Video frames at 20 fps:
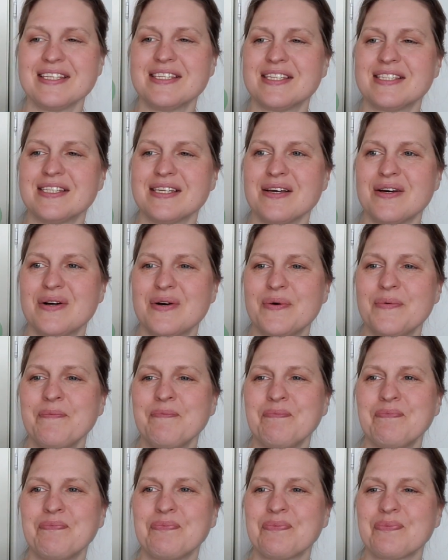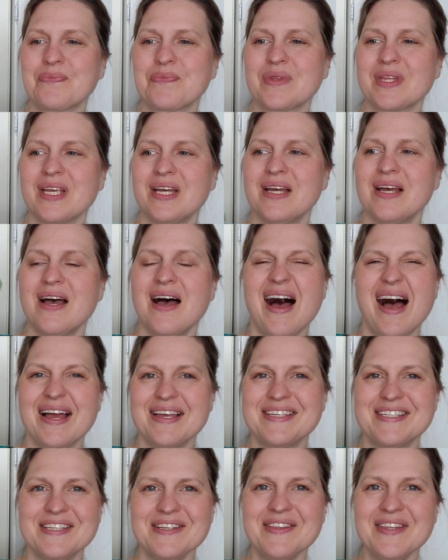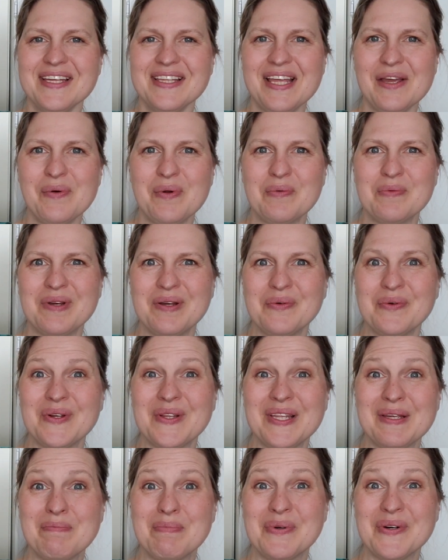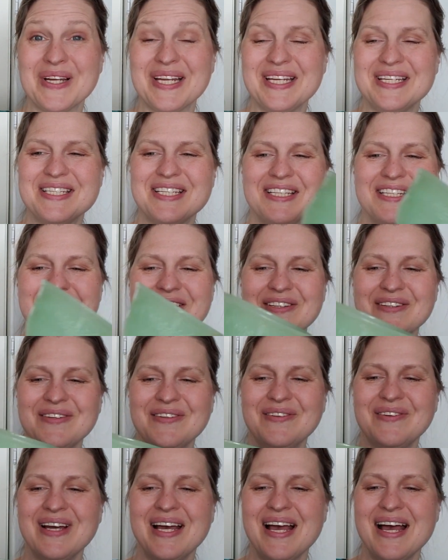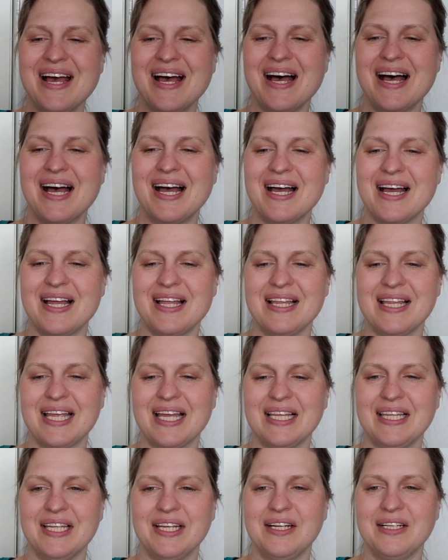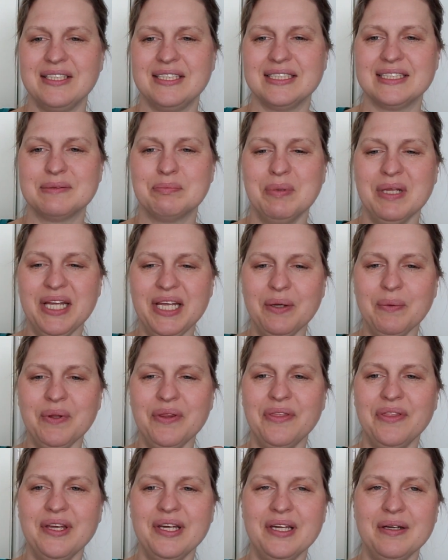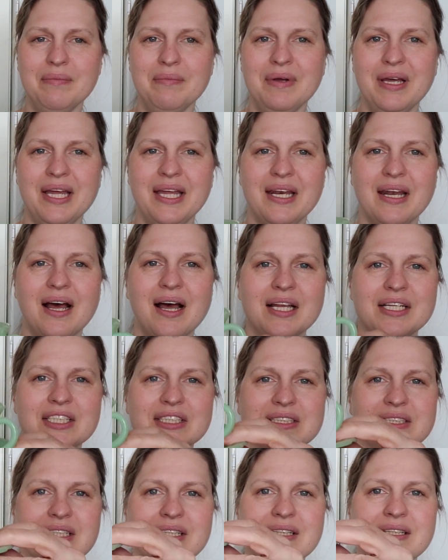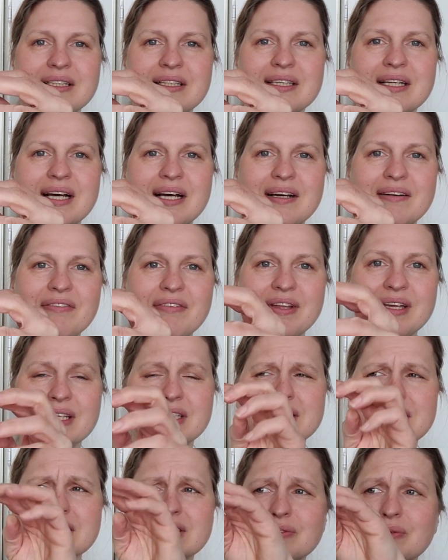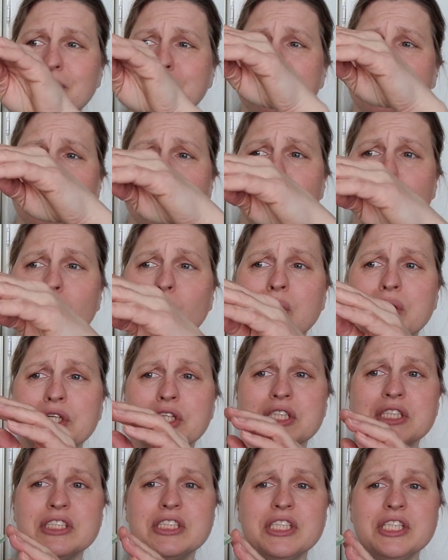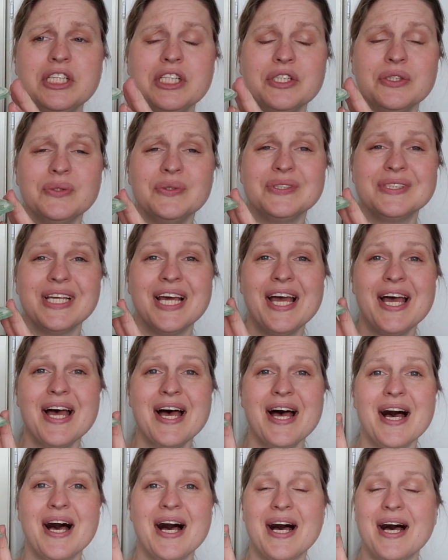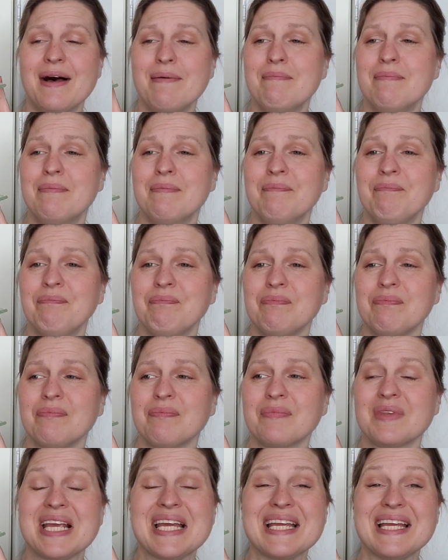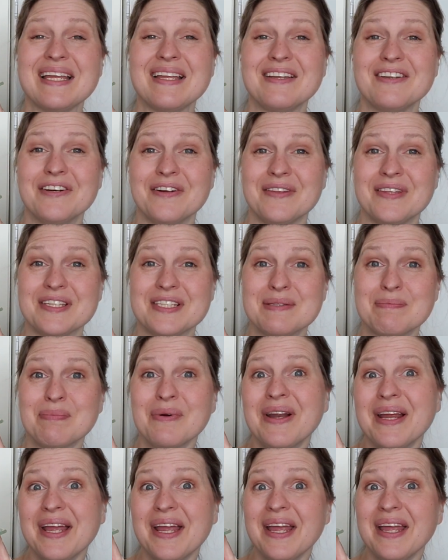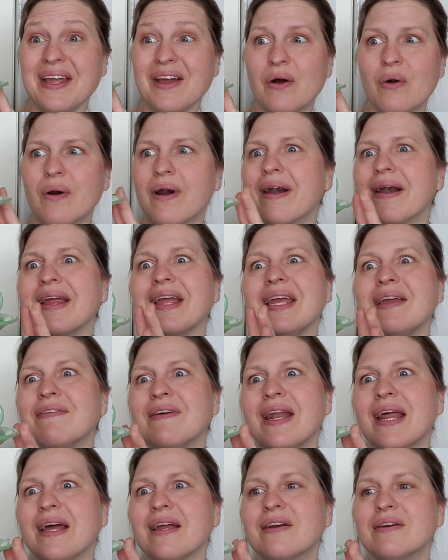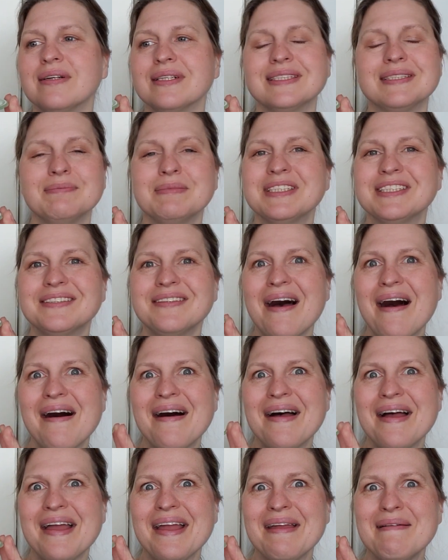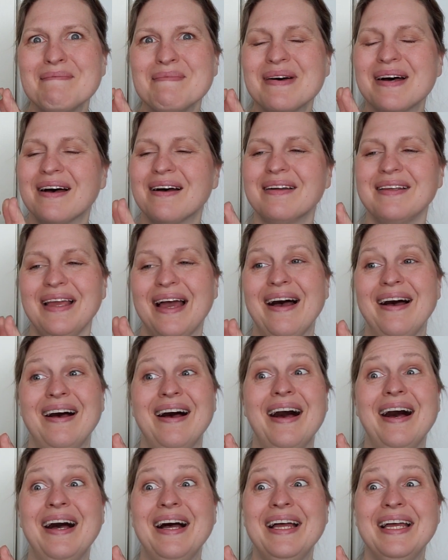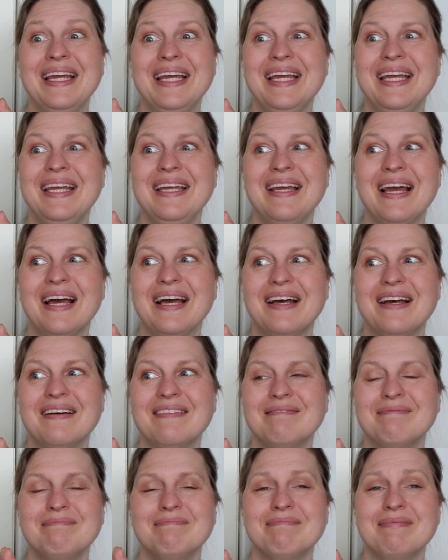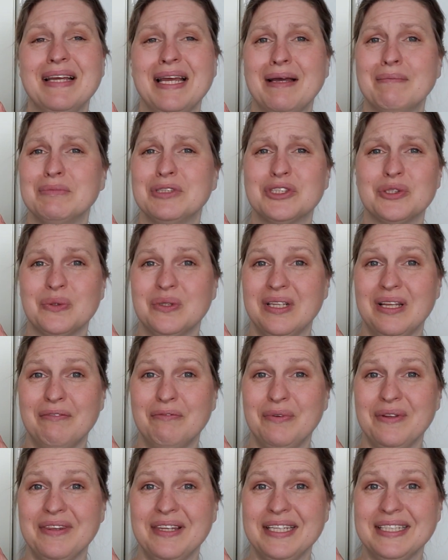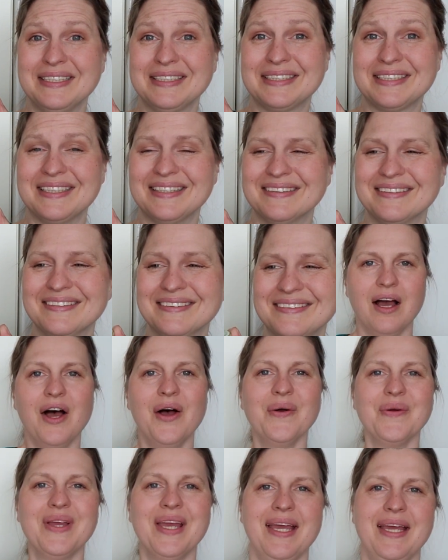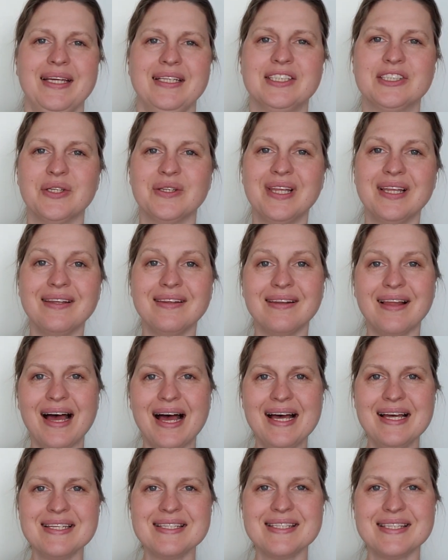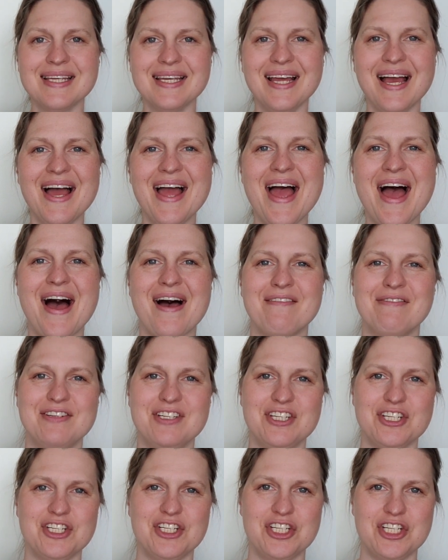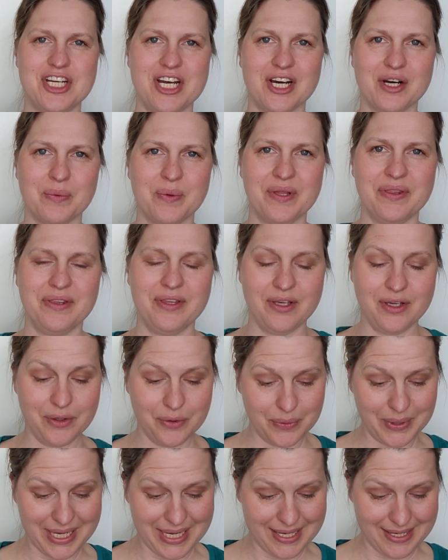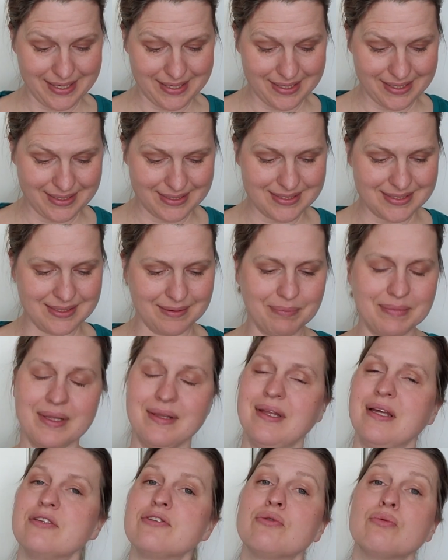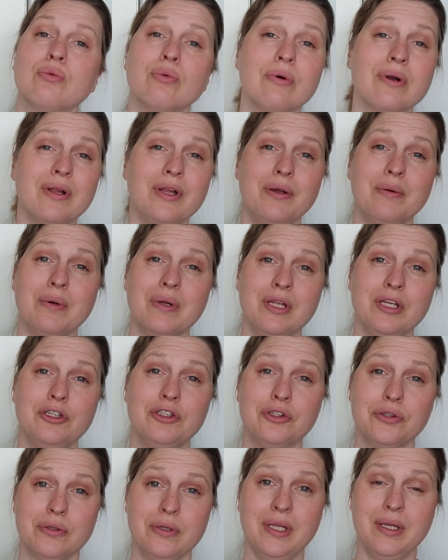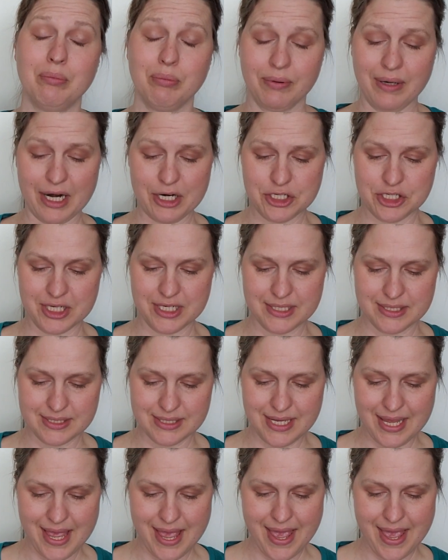So I still think they would be really pretty to do like a little display with them. And I just love this. This will be gorgeous to use during the spring or even at Christmas time. Yeah, I'm so in love with this. Okay, so the last thing I have to share with you is something that's really, really, truly precious.